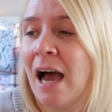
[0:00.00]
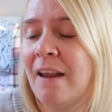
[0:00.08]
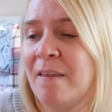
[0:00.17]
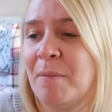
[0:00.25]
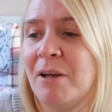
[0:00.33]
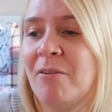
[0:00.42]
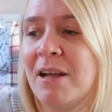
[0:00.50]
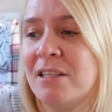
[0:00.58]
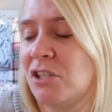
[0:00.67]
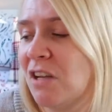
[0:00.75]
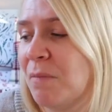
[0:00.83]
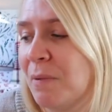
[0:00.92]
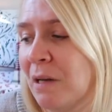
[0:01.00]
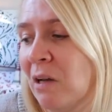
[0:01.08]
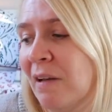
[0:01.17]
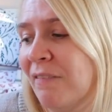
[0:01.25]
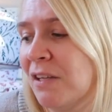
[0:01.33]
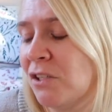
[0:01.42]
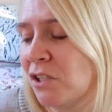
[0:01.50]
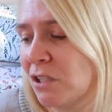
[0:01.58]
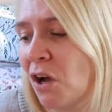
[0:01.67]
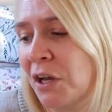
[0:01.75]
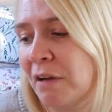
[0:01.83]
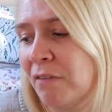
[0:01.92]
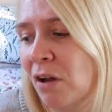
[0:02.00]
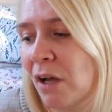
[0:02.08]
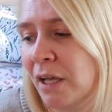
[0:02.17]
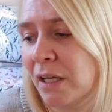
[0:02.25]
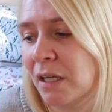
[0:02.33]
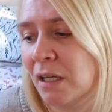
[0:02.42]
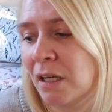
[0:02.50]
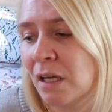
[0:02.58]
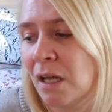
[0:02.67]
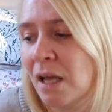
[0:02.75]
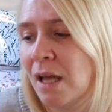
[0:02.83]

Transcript: I think my greatest achievement in life is just kind of like